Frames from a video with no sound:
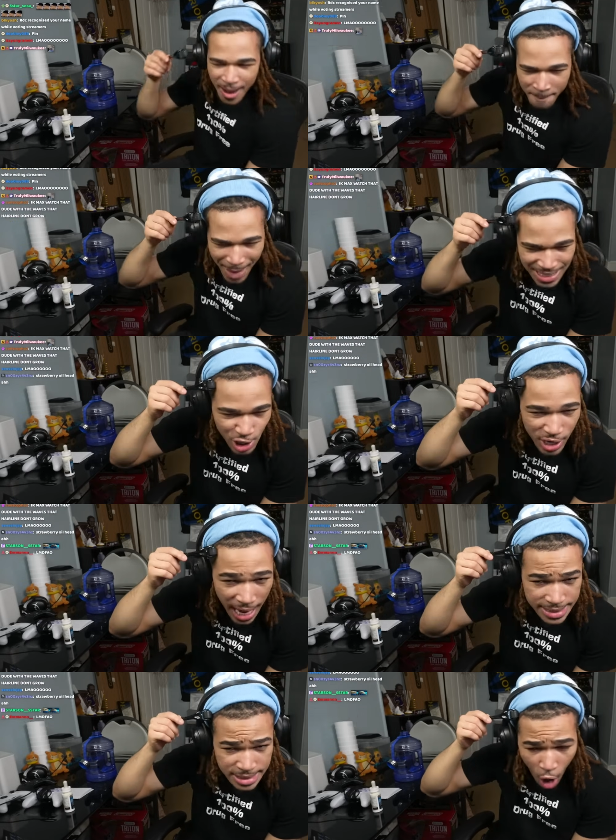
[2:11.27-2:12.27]
make sure
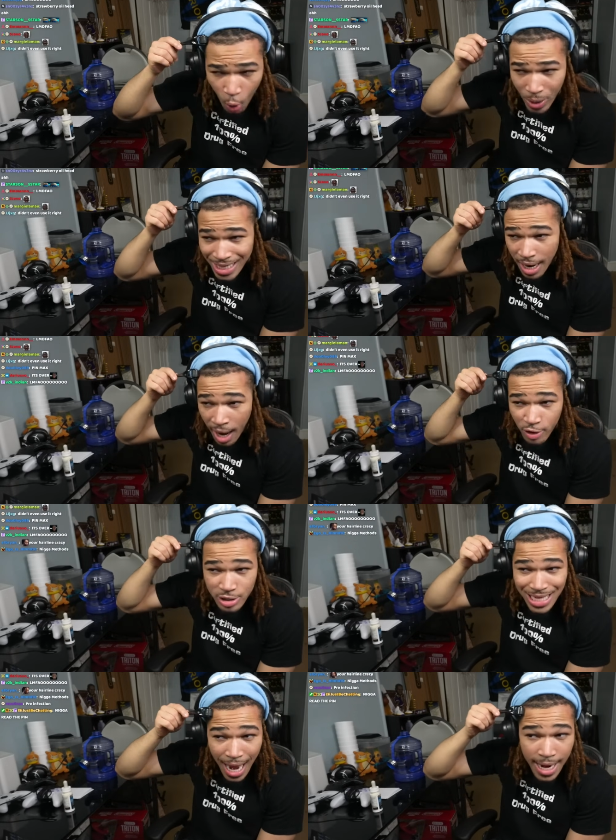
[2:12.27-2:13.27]
y'all start with the other
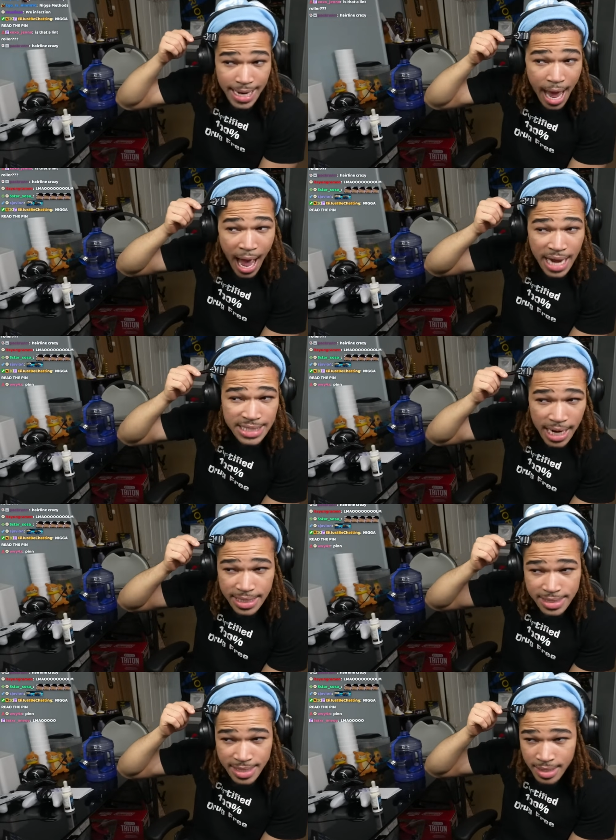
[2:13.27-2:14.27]
side now. As y'all can
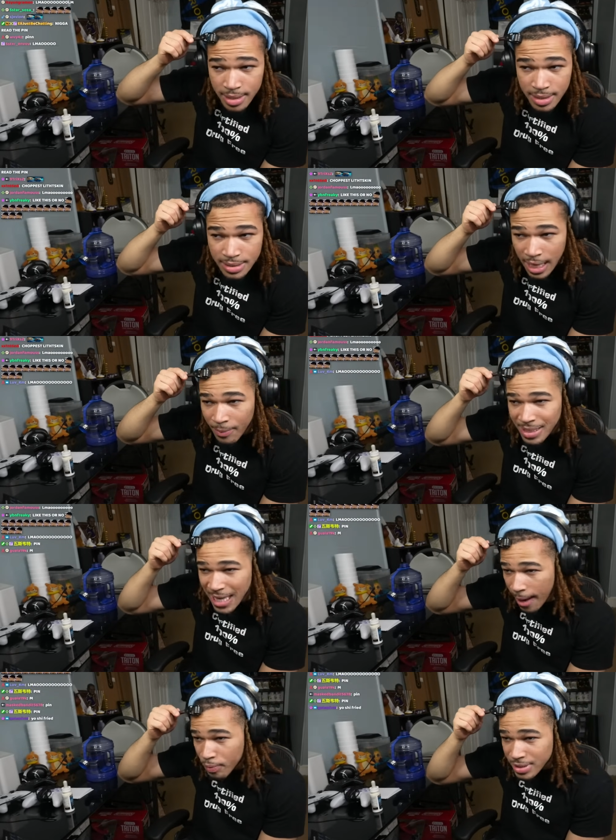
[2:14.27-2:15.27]
see, same
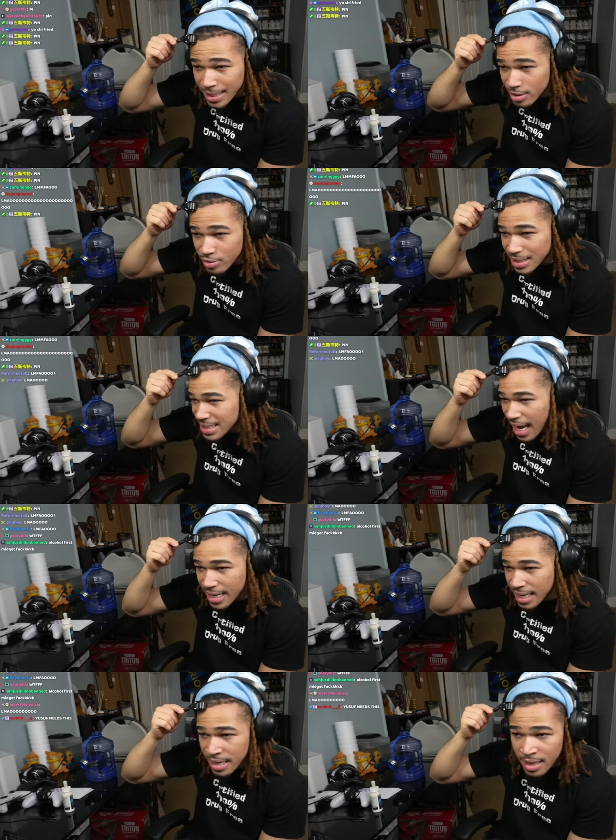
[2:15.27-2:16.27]
exact procedure. This
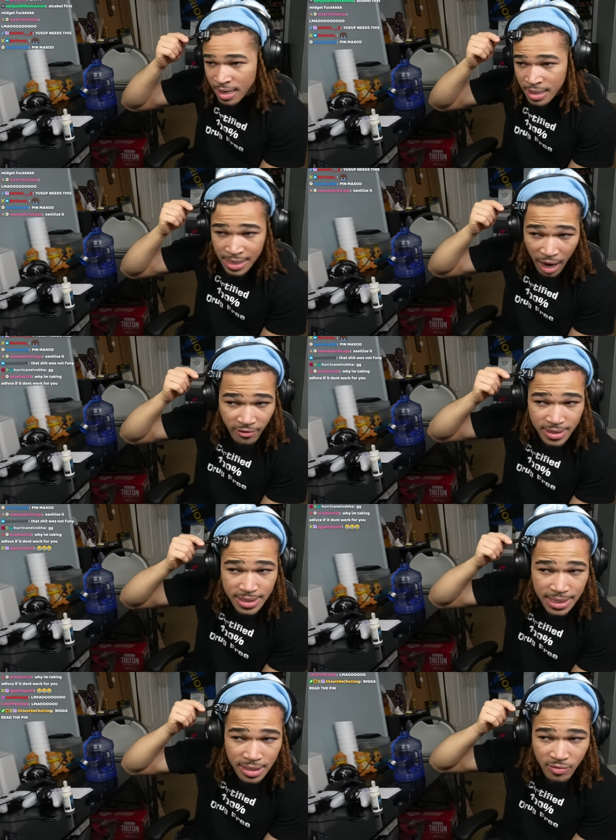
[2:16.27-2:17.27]
side not
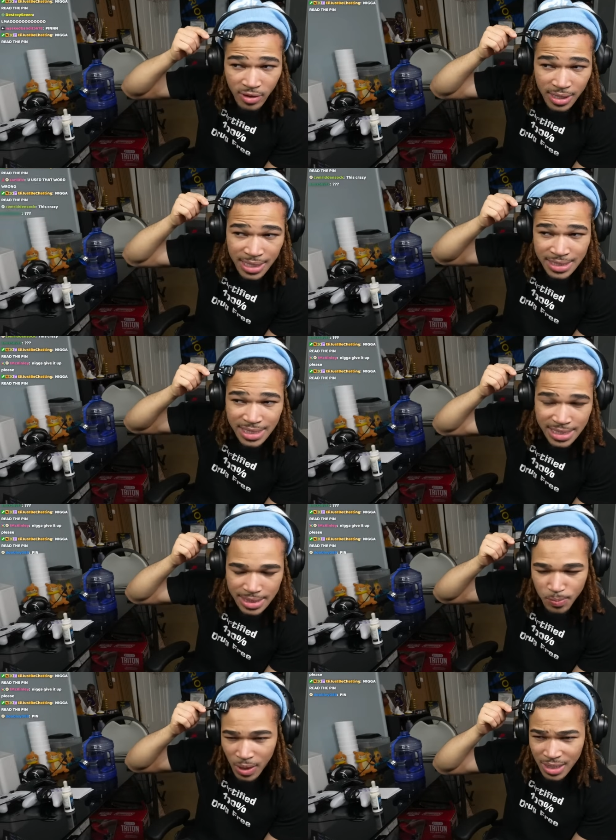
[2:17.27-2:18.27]
receding really is just
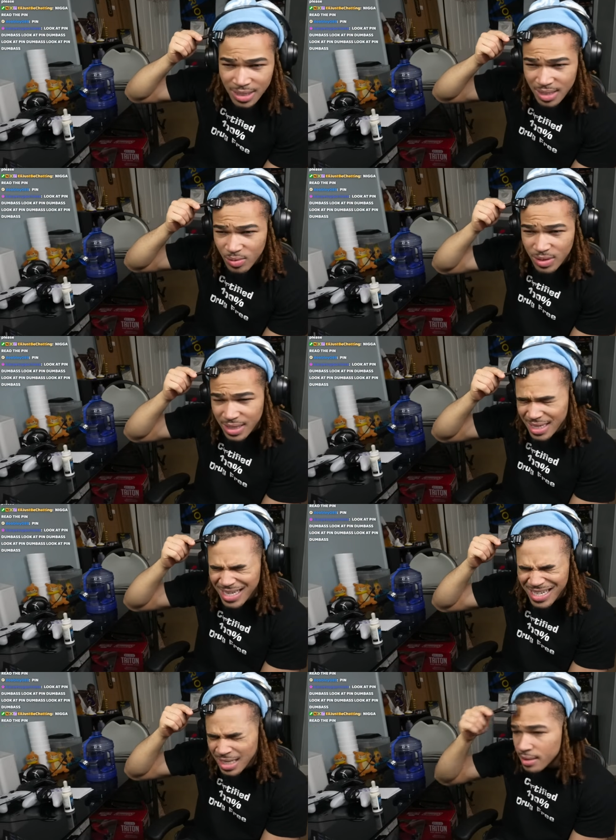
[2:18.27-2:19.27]
a little
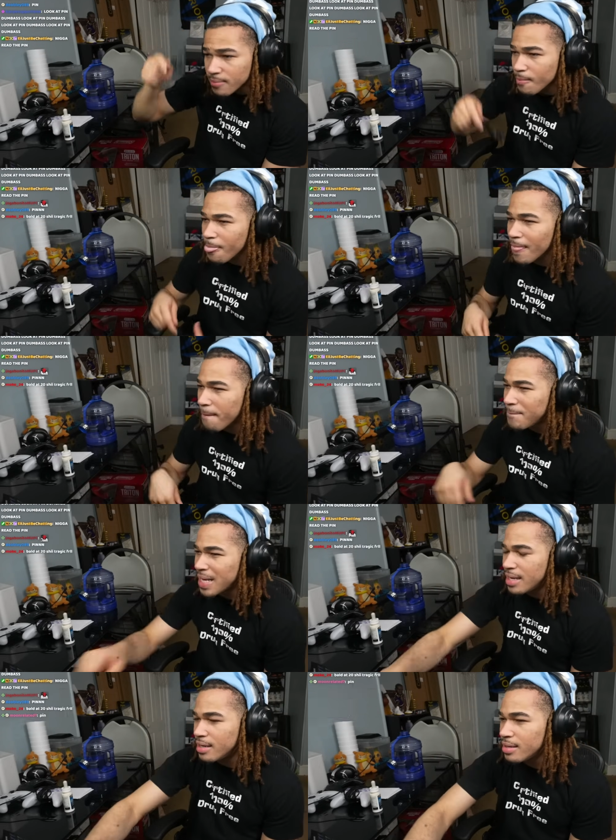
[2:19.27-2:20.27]
thin.
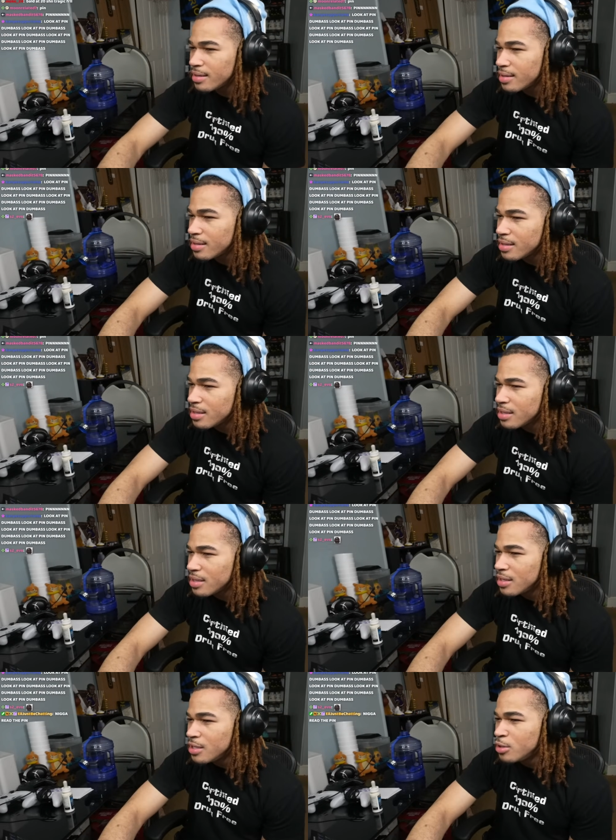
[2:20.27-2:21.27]
Pin.
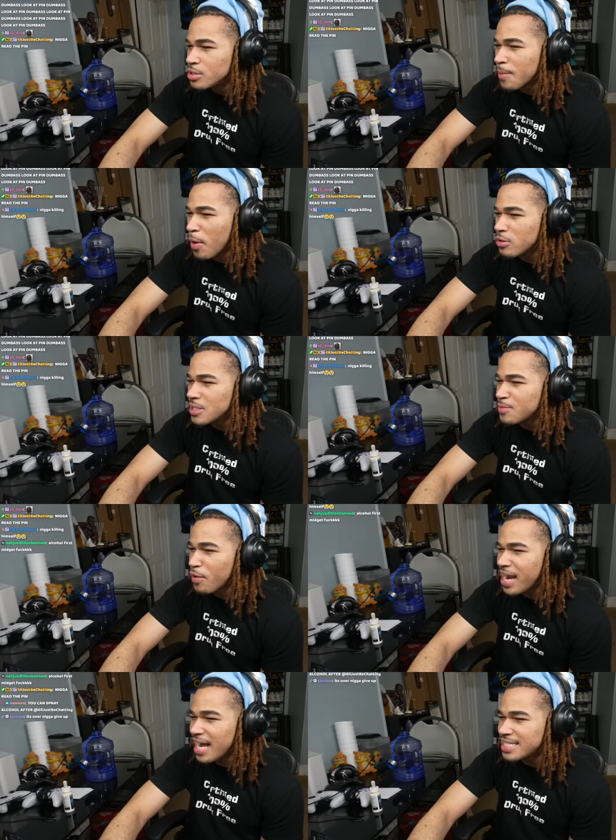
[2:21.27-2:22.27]
You're supposed to
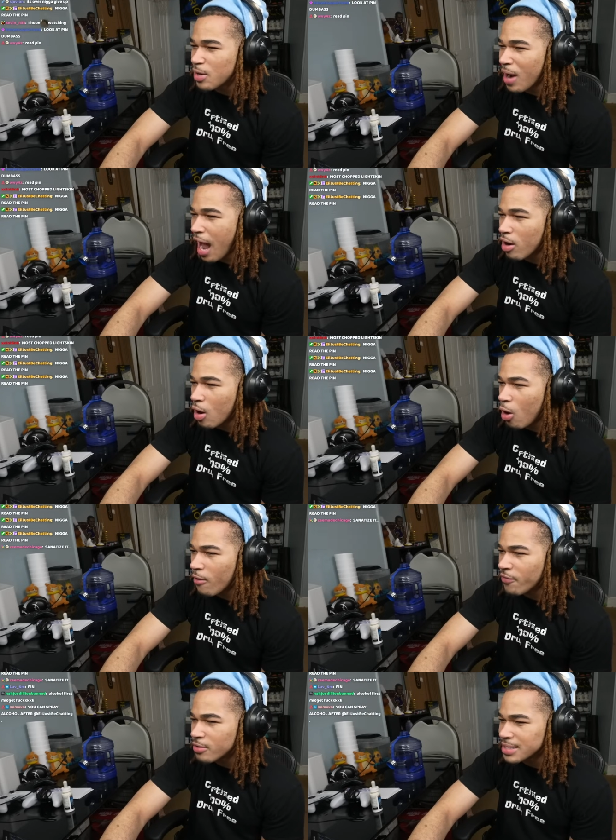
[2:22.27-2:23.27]
spray that with alcohol
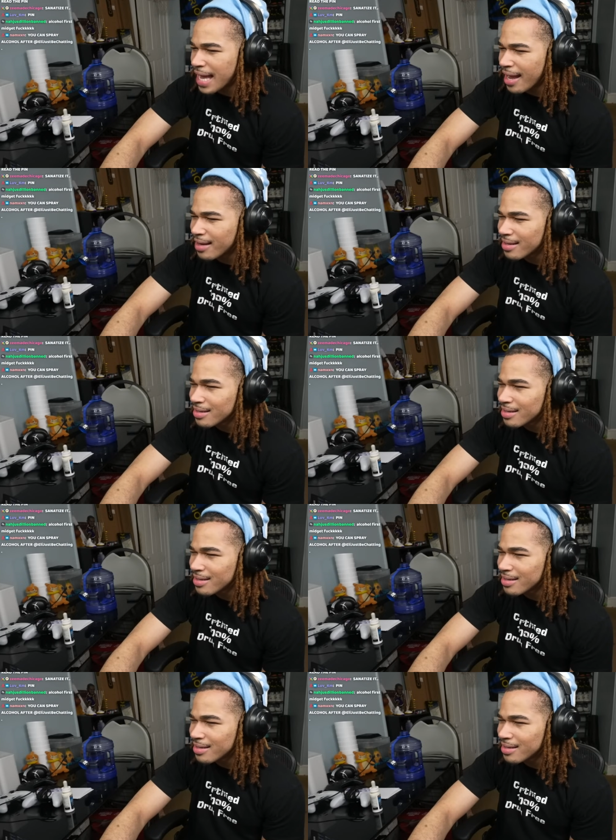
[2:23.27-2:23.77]
first, gang.